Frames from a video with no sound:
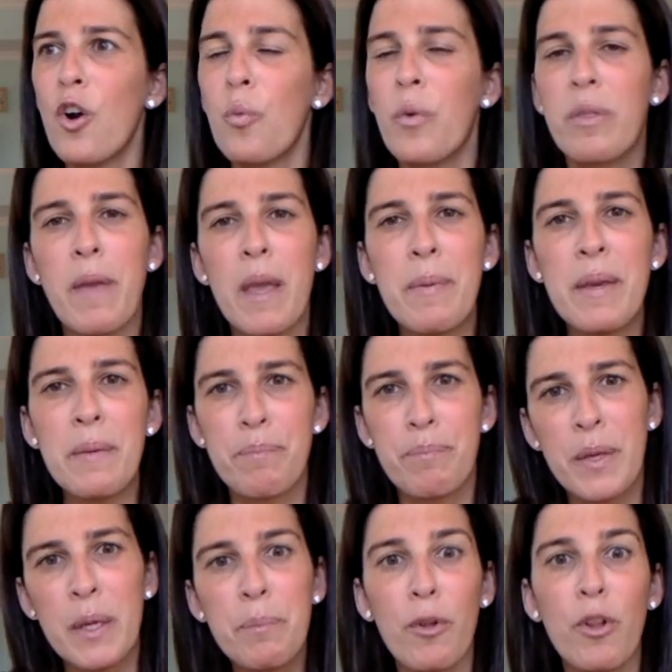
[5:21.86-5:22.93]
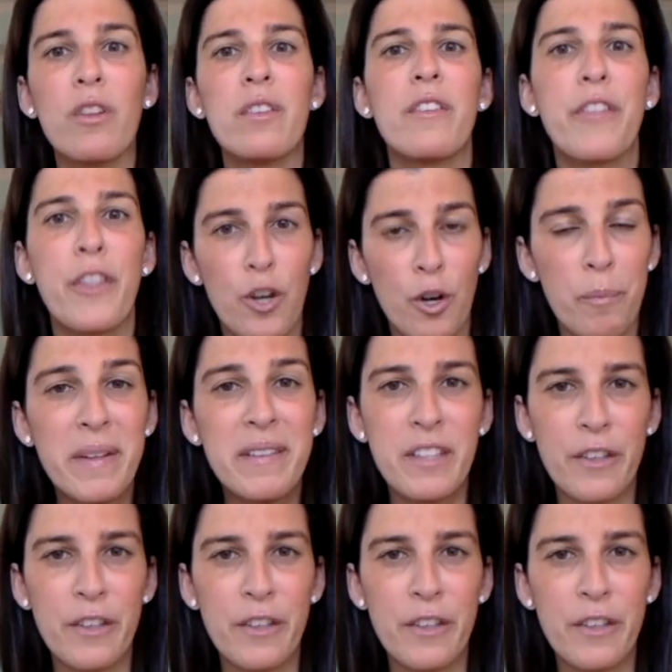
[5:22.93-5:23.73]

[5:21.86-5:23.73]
with maybe people that are a bit